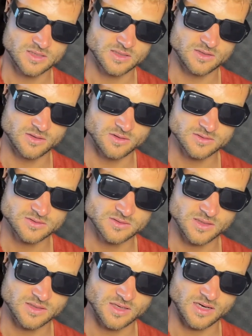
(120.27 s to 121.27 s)
It knows
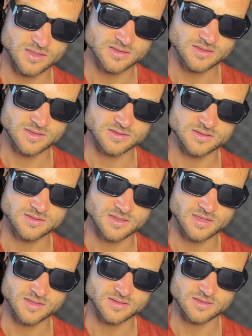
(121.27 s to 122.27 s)
that heart and
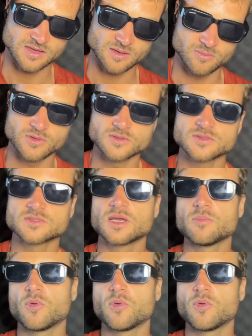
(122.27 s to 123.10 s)
intellect are both.